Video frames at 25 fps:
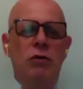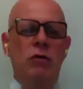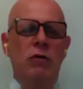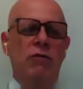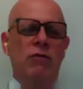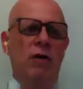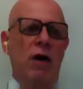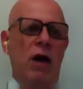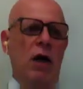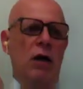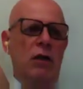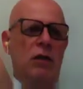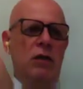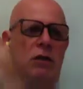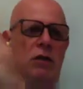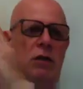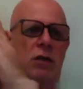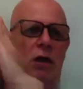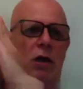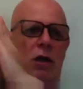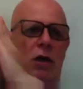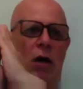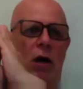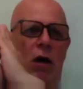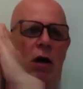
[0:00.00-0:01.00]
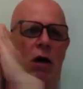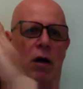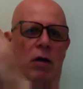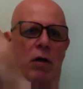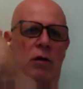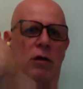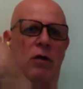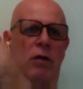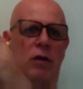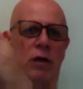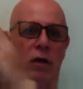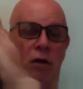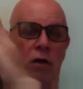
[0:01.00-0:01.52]
of us
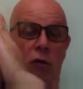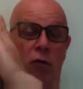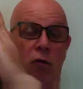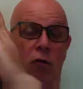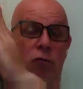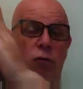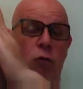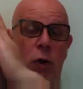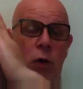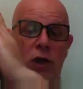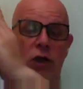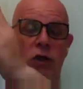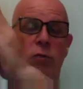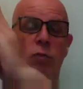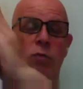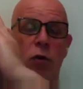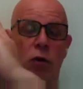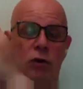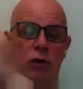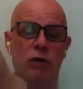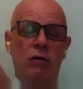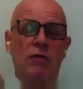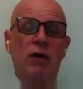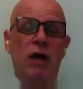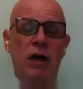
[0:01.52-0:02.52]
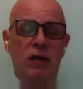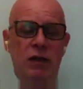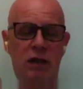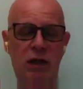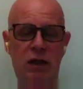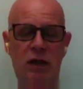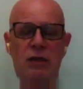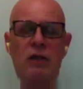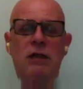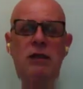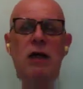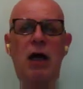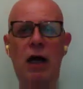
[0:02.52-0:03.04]
are
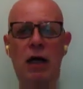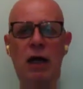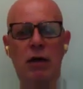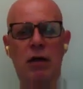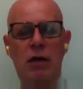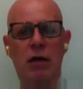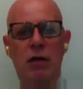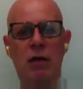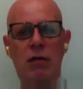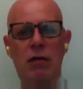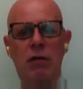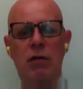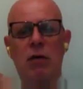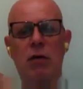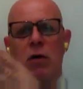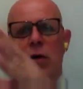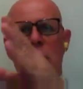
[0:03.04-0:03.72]
signer.